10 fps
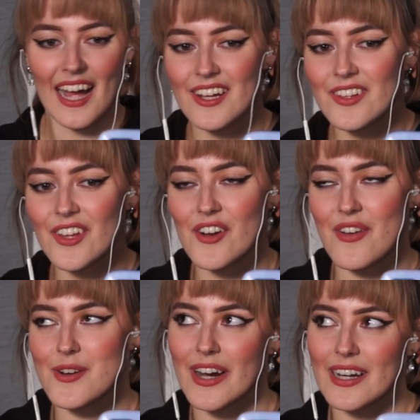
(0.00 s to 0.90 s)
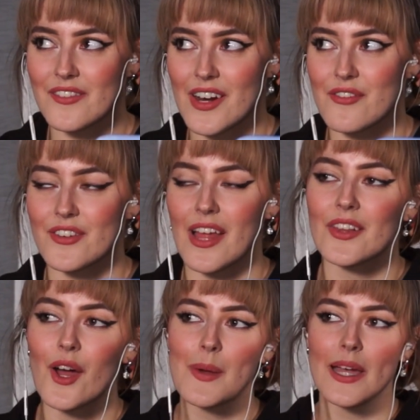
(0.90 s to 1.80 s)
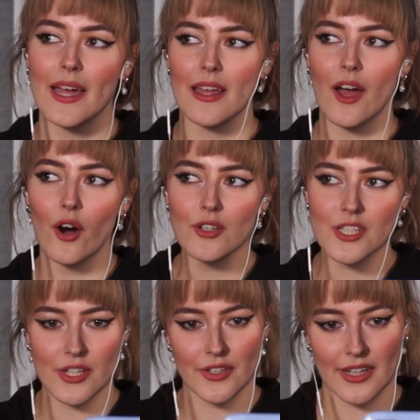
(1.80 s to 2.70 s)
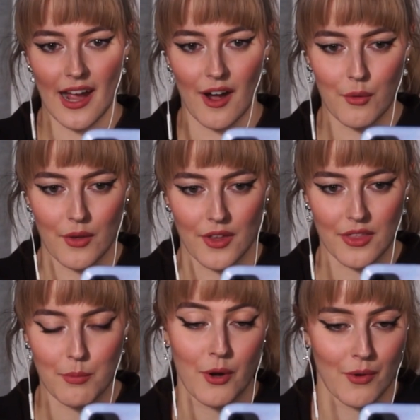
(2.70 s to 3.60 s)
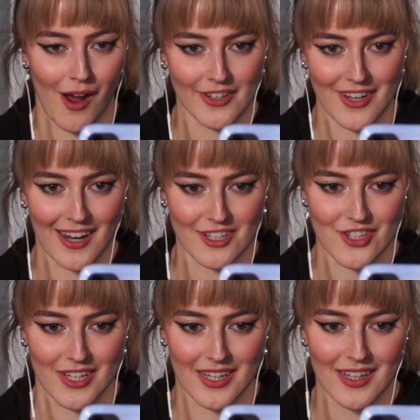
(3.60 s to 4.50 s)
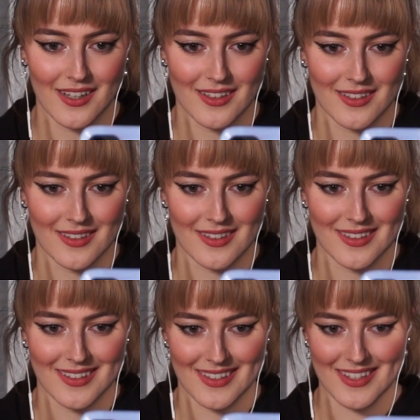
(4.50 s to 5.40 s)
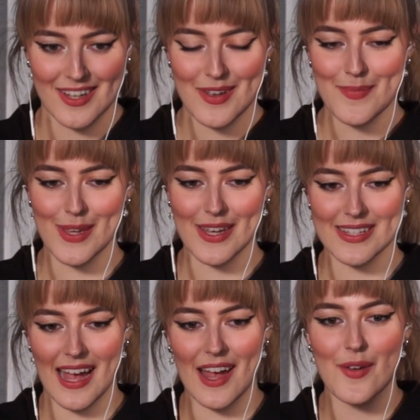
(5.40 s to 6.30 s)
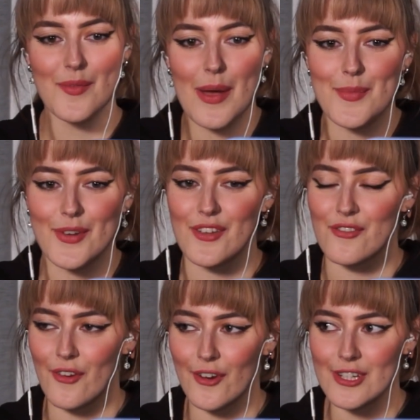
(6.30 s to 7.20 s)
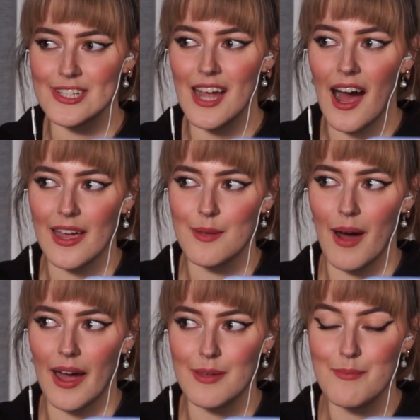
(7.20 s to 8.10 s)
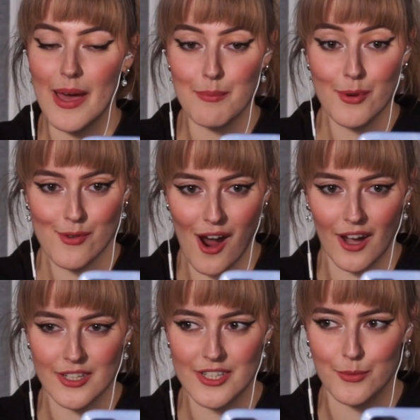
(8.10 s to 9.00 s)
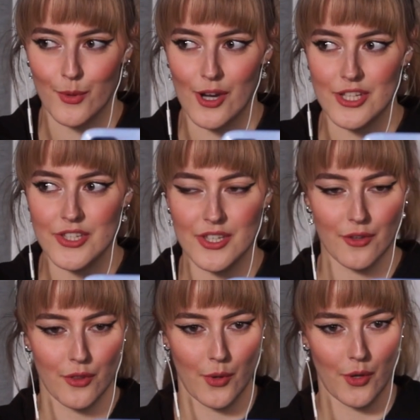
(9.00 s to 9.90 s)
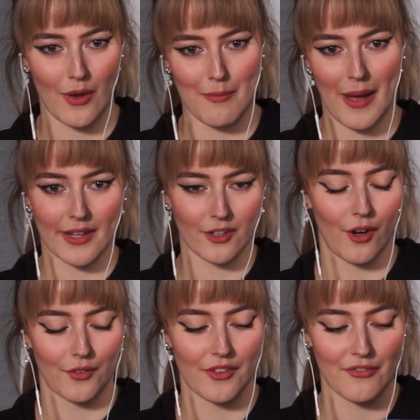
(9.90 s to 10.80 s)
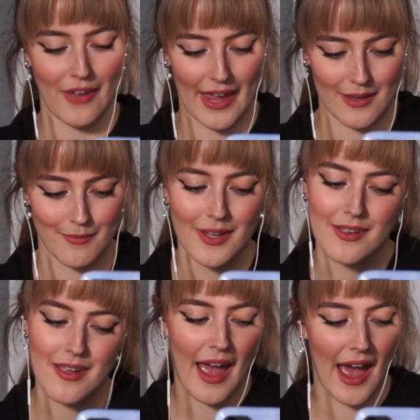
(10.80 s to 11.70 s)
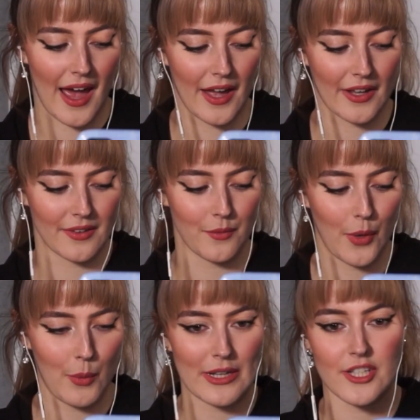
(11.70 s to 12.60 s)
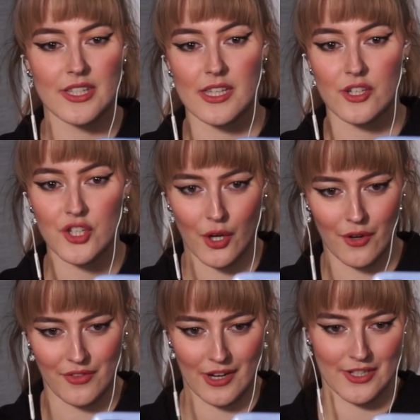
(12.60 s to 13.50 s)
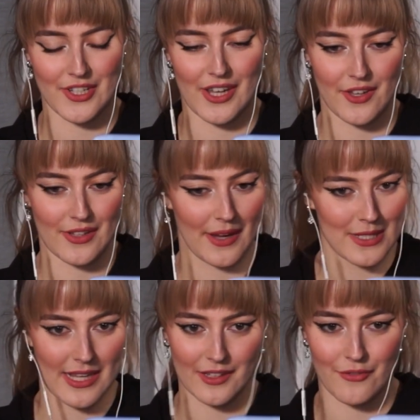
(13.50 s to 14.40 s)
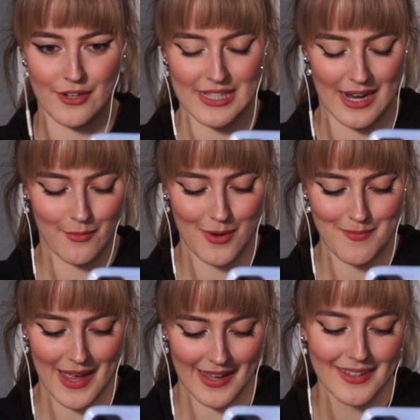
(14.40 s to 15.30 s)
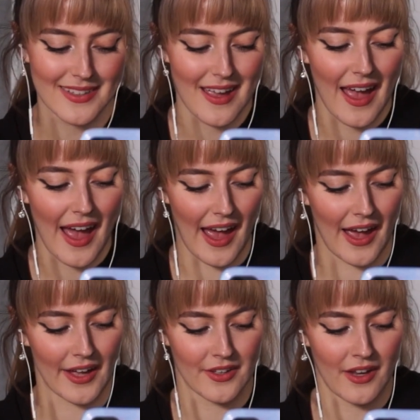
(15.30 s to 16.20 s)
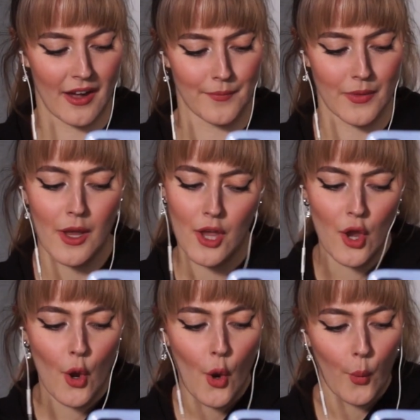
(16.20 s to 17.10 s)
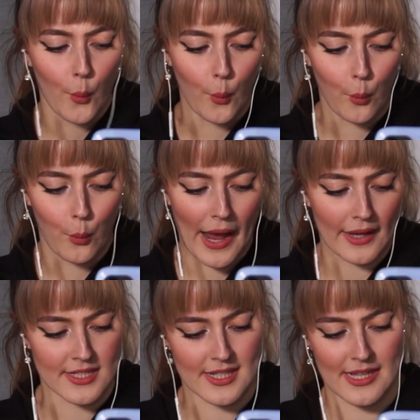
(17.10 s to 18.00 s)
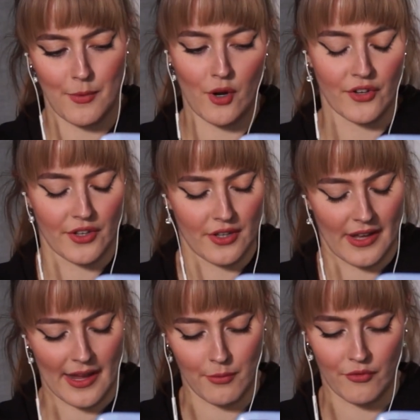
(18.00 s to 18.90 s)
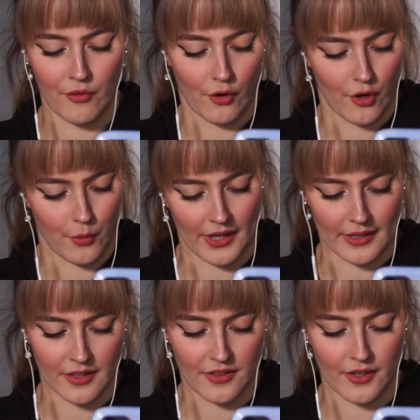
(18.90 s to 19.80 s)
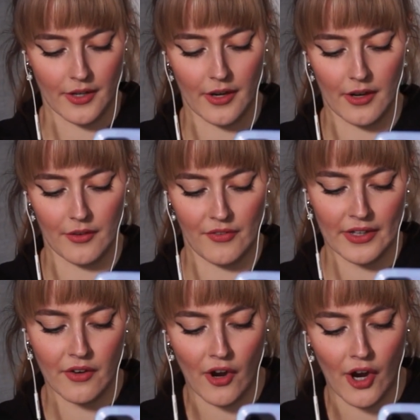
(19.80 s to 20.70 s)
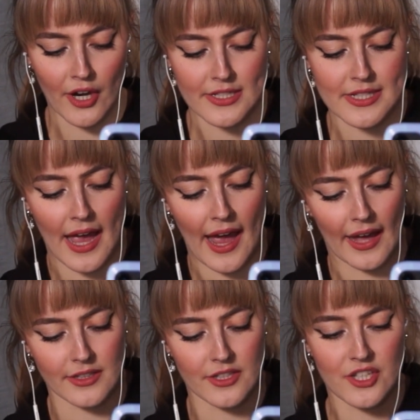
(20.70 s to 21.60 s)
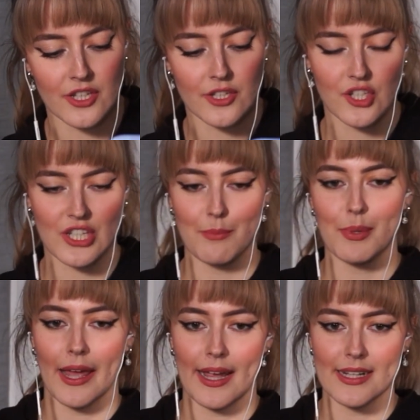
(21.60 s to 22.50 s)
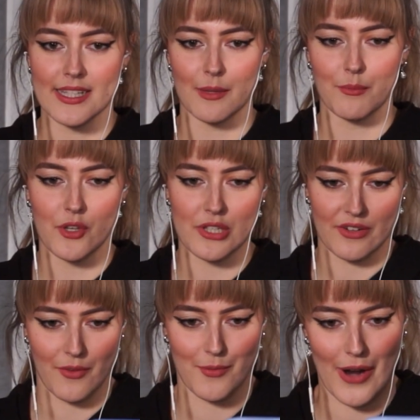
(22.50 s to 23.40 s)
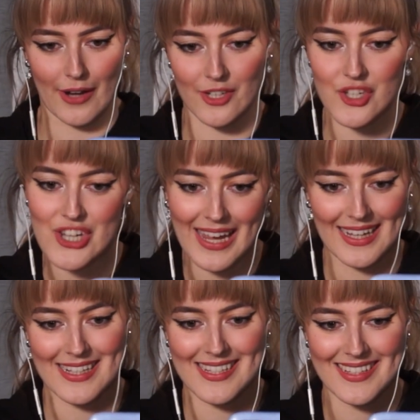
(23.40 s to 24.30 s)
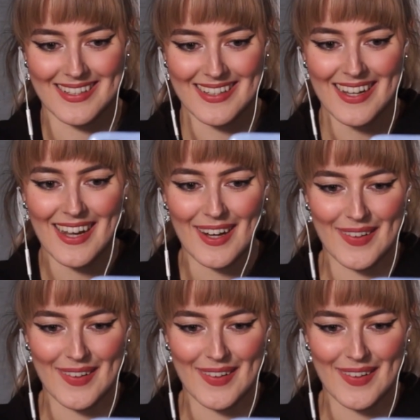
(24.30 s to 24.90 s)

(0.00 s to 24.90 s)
don't know if I'm creative enough for that. No, but it all started out with Parand, actually. Because I remember the first time I met Parand was through a band called The Fame, and we went to see a show of theirs together. That was like the first time we met. And we had a sleepover the night before with like another friend of ours, and she played some music from Crown and Chains and